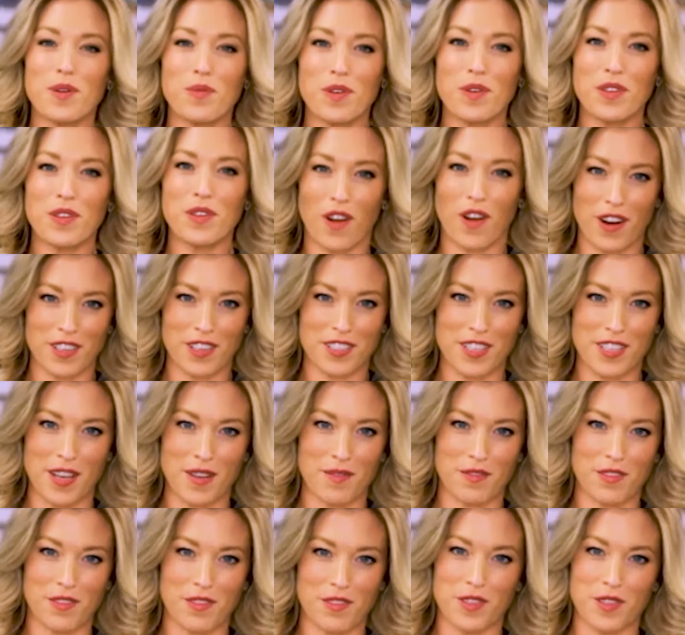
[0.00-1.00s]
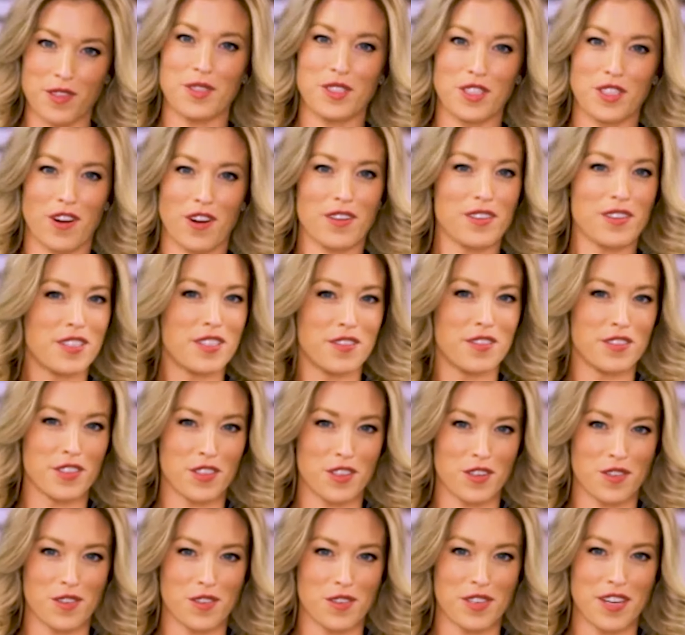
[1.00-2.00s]
been with RSM for the majority of
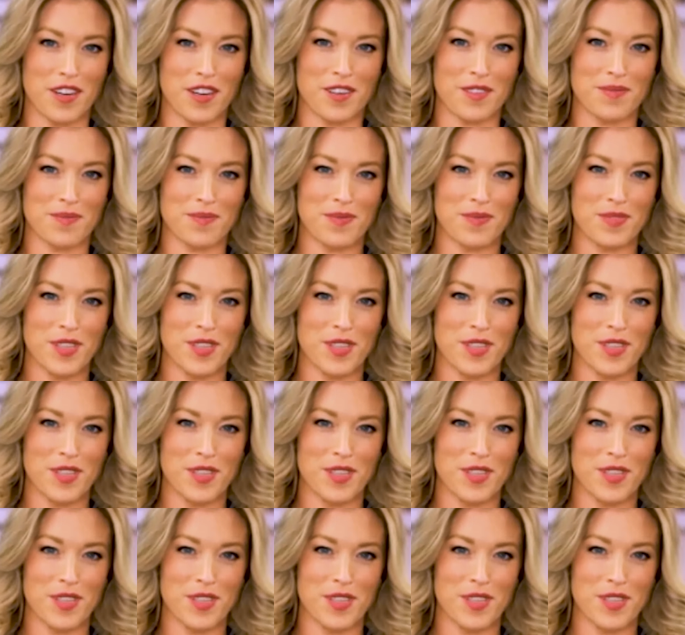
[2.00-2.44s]
your career.